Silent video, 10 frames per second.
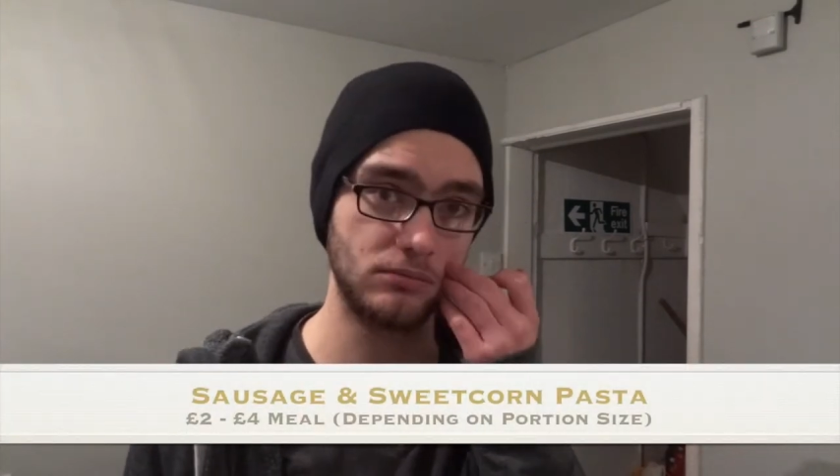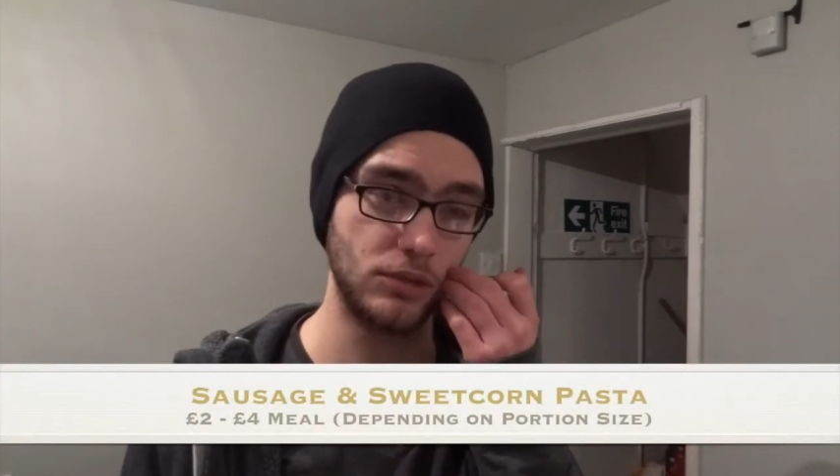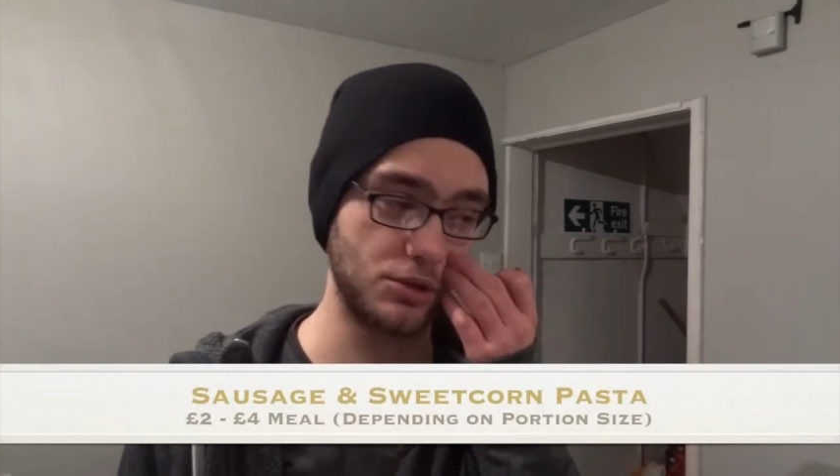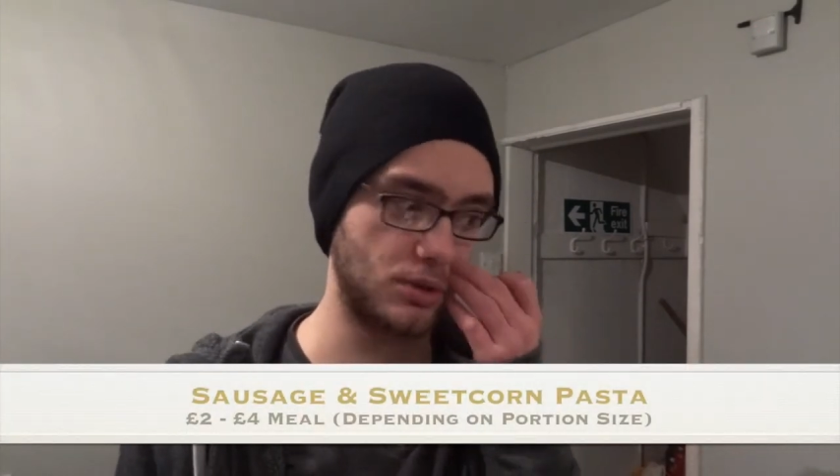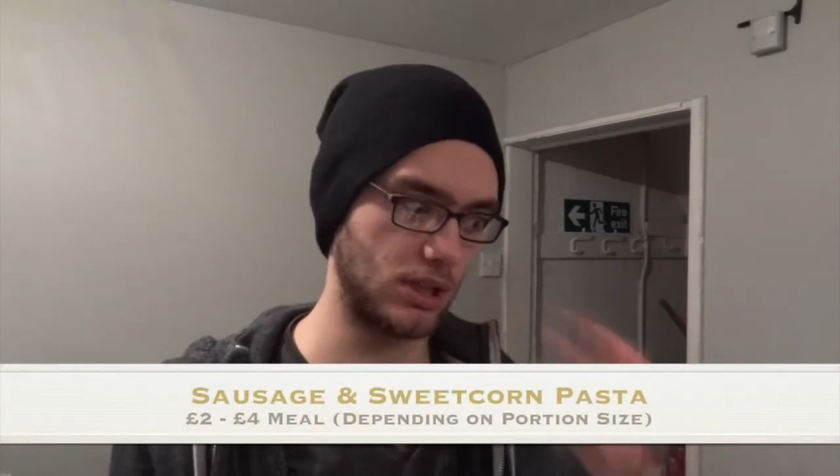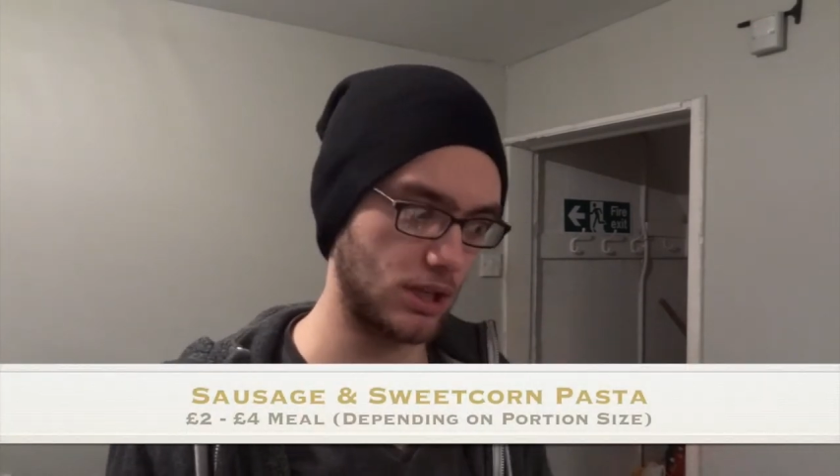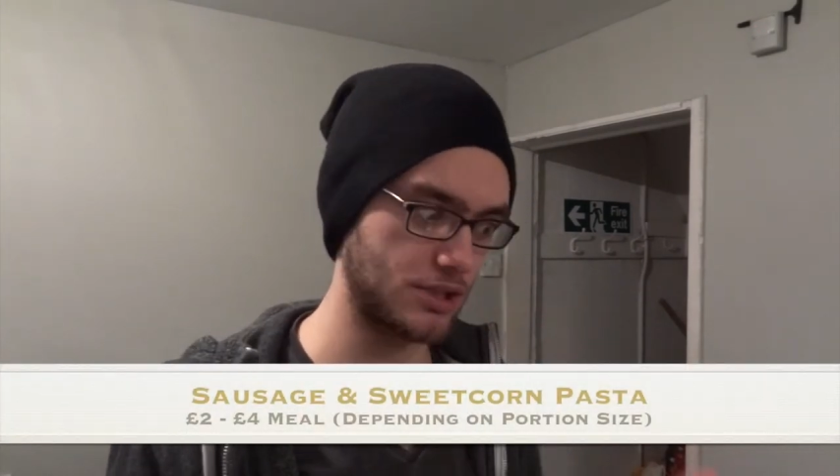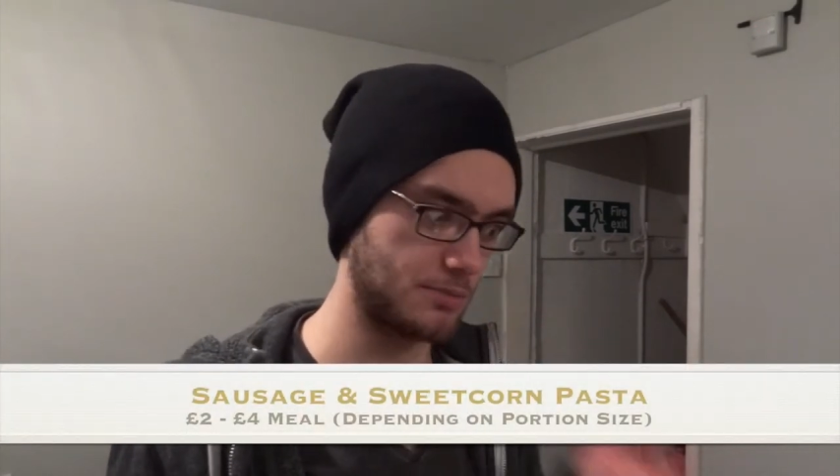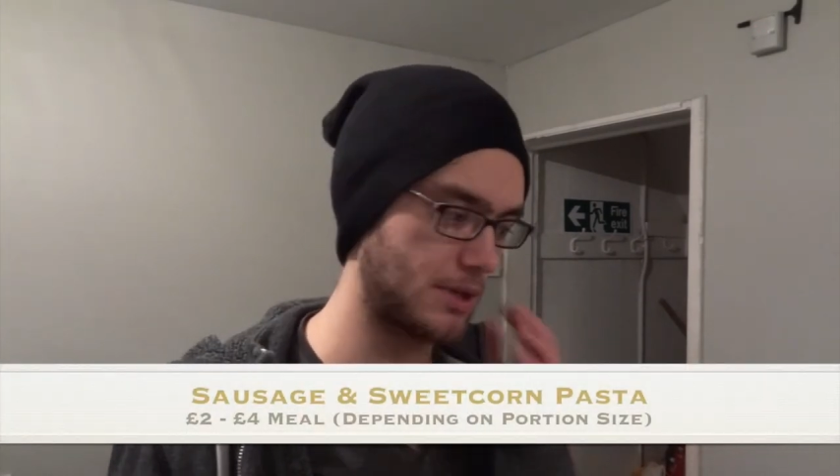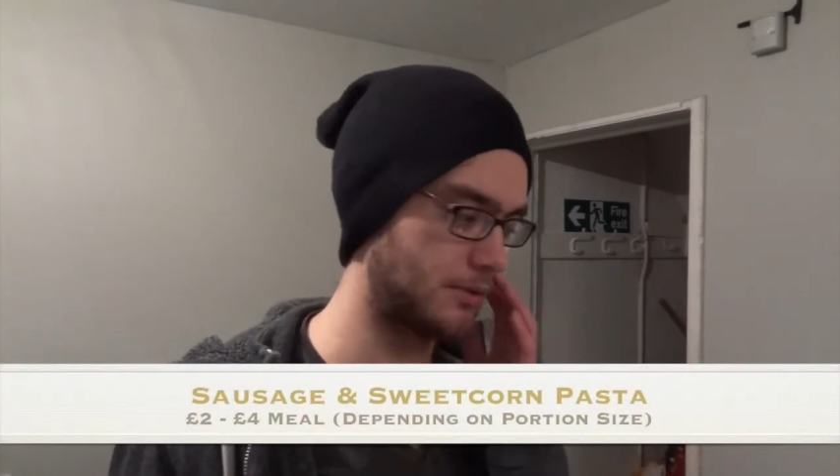it's quite a
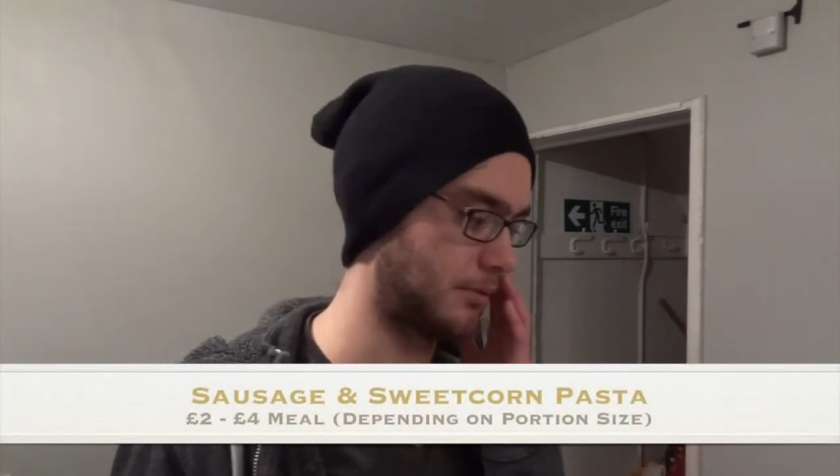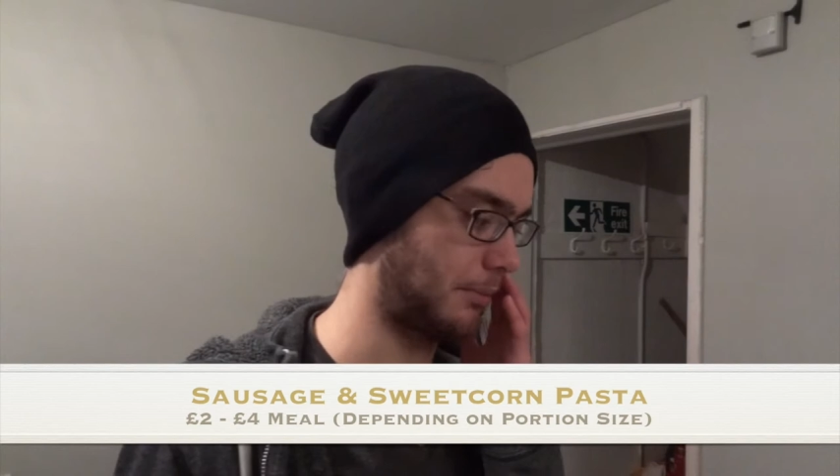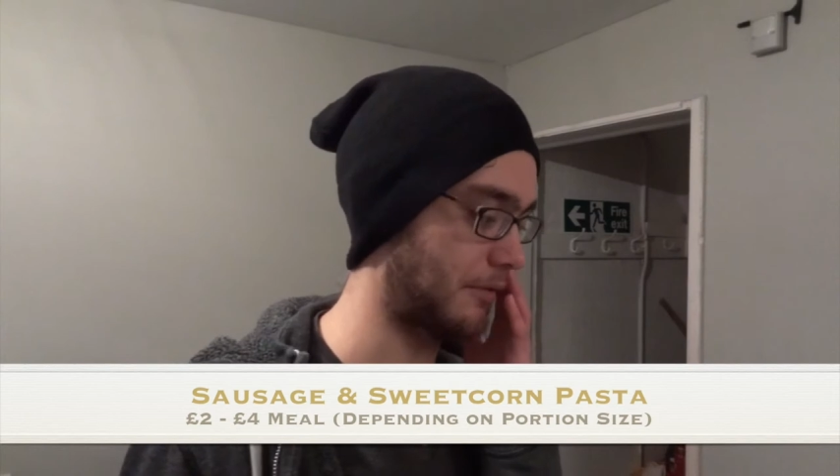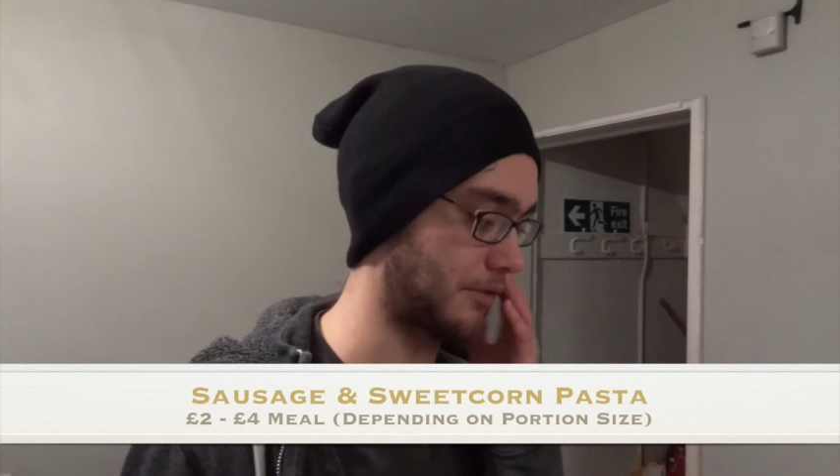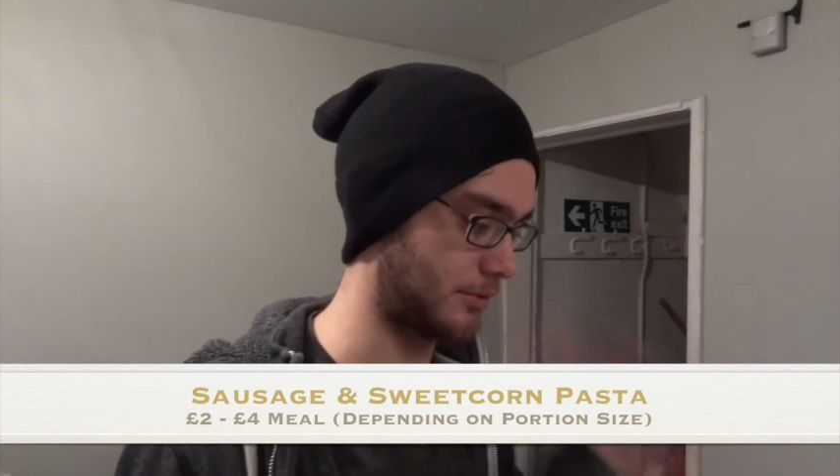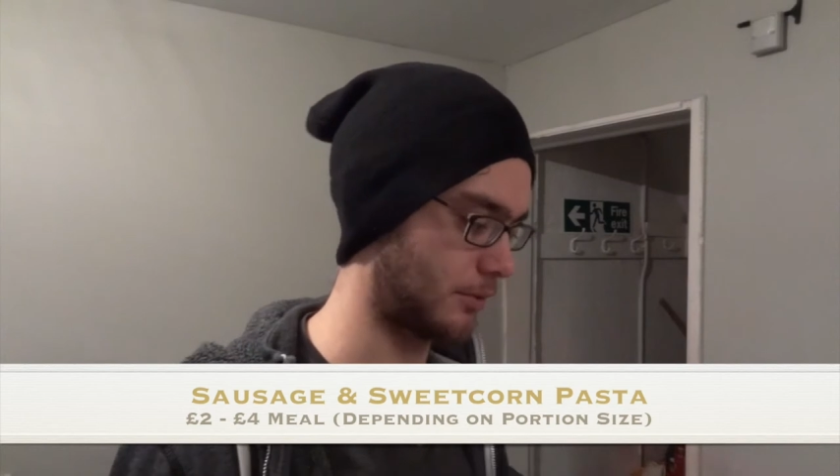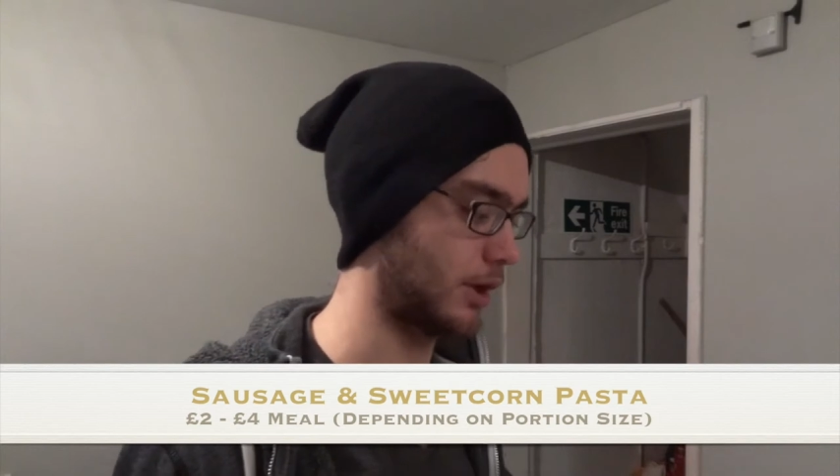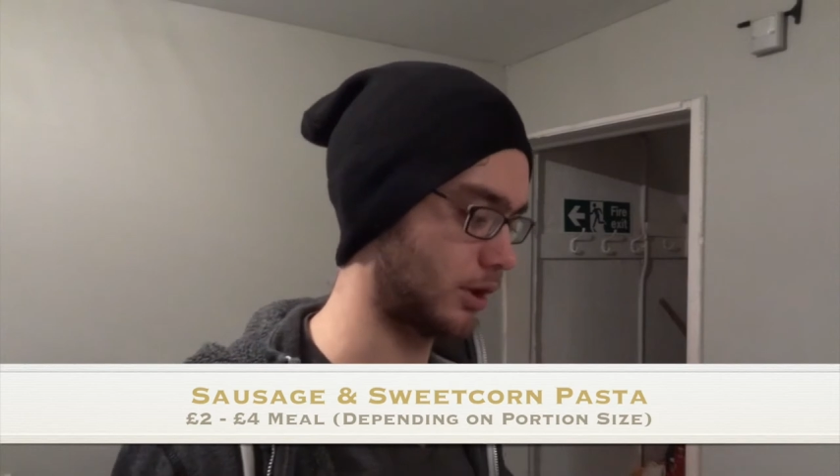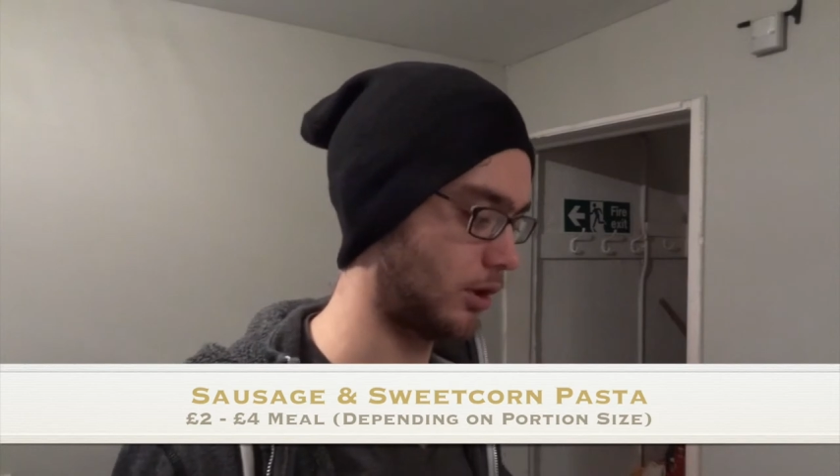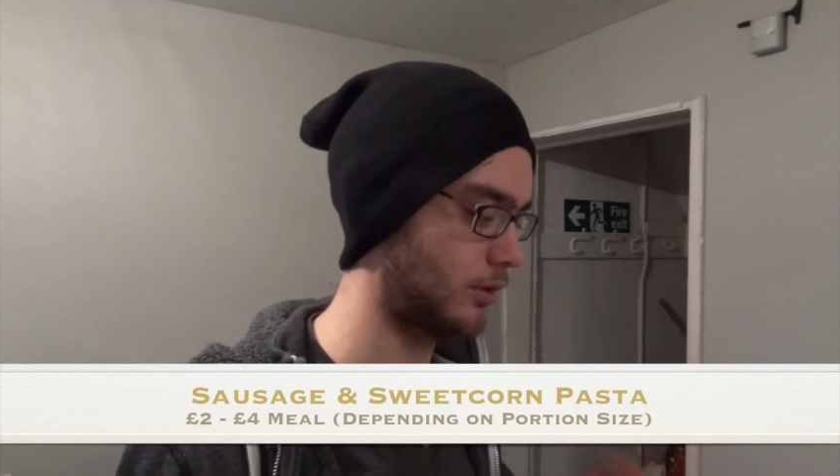large meal, I'm having
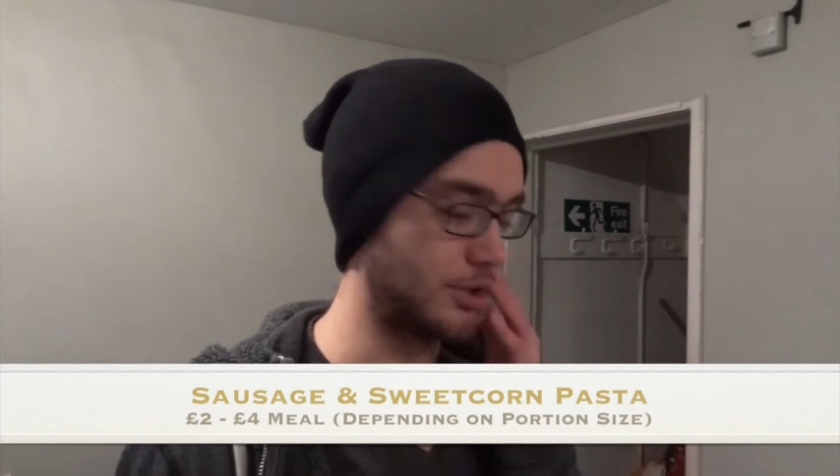quite a lot.